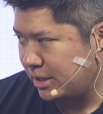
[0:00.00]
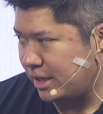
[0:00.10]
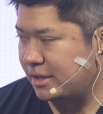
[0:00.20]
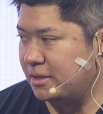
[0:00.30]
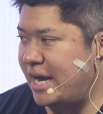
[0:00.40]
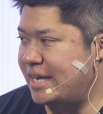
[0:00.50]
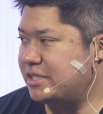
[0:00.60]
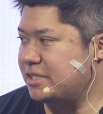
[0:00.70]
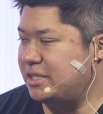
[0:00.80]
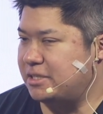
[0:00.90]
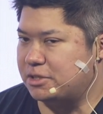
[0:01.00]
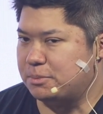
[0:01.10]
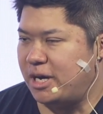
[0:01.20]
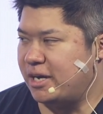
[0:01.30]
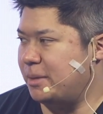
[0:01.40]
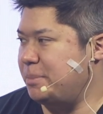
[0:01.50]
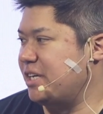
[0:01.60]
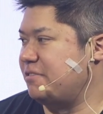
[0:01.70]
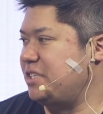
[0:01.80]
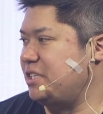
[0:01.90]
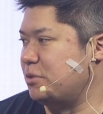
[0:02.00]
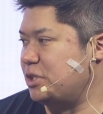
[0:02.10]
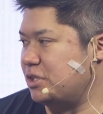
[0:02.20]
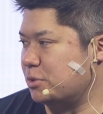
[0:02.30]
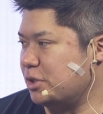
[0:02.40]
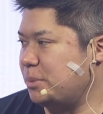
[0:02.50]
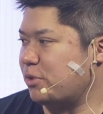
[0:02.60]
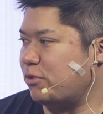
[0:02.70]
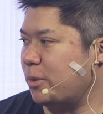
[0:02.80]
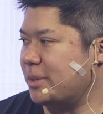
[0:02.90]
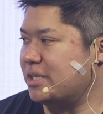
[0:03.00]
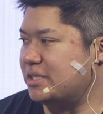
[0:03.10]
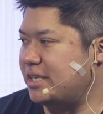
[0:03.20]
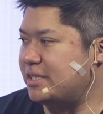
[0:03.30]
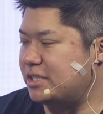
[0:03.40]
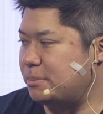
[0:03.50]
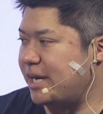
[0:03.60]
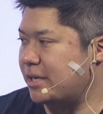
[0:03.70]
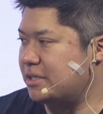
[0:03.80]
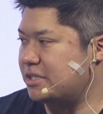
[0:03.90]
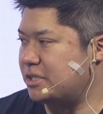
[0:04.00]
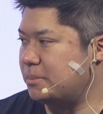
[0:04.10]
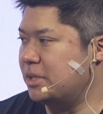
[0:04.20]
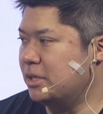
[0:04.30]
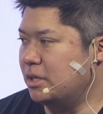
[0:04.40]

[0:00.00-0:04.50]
And then lastly, there's Monad BFT, which is a really performant consensus mechanism.